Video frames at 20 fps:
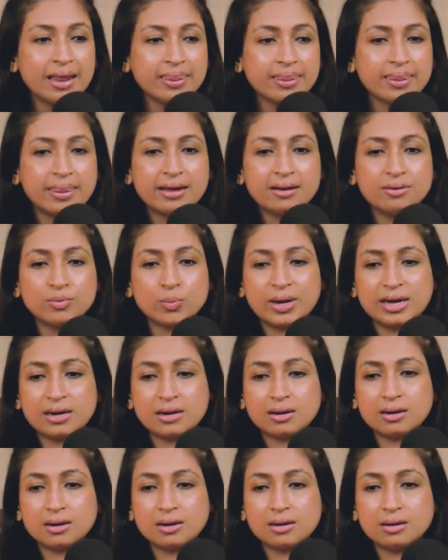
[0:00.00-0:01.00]
and then
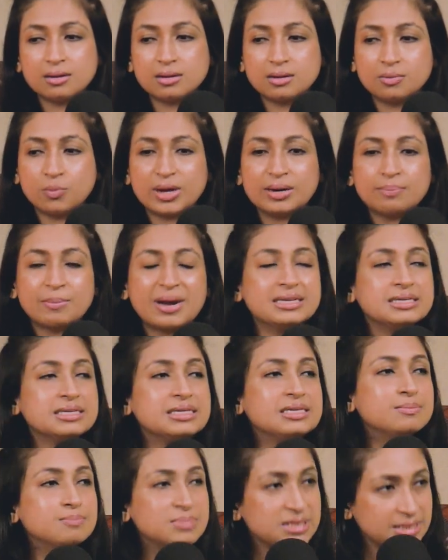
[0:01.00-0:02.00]
when
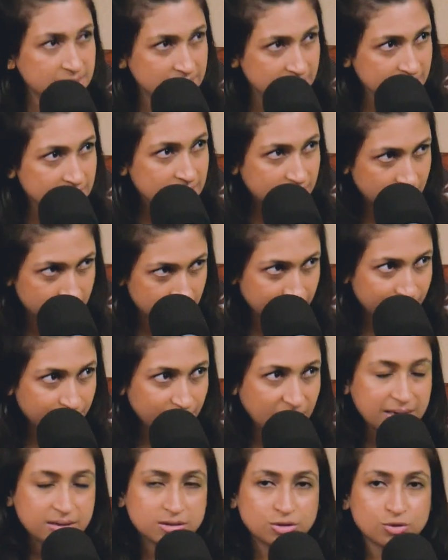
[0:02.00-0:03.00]
my team sees it
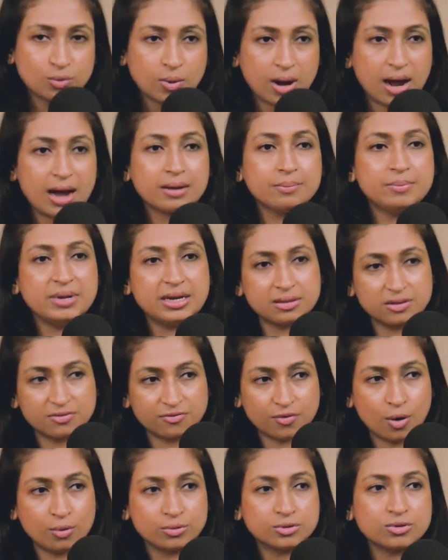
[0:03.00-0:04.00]
that I,
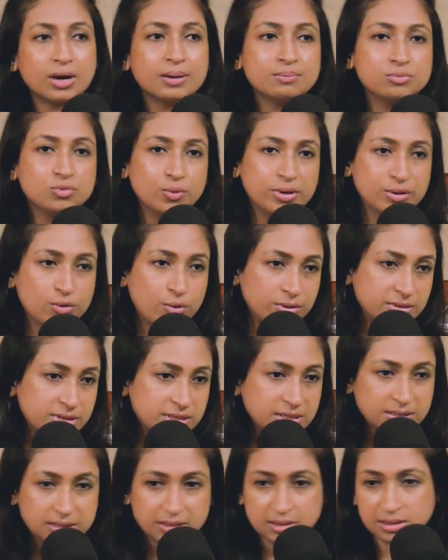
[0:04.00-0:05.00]
being the founder, I'm doing
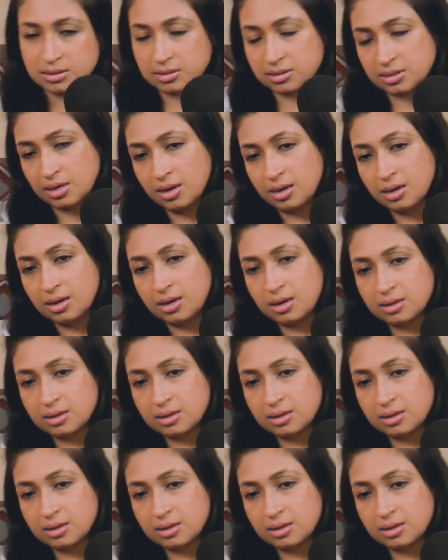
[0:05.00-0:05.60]
all these things,